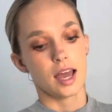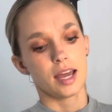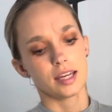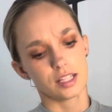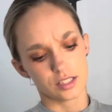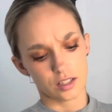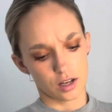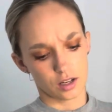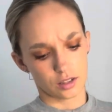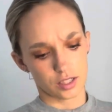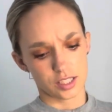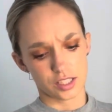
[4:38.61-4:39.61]
It is
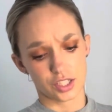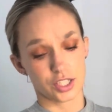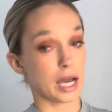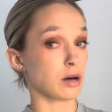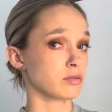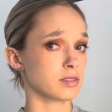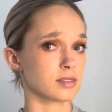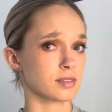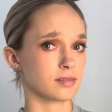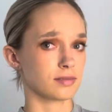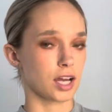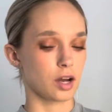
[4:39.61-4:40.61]
called Joust.
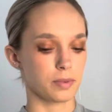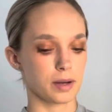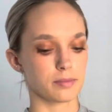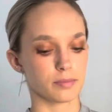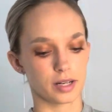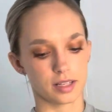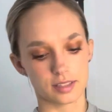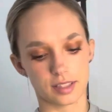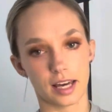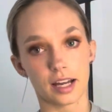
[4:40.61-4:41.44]
I hope I'm pronouncing that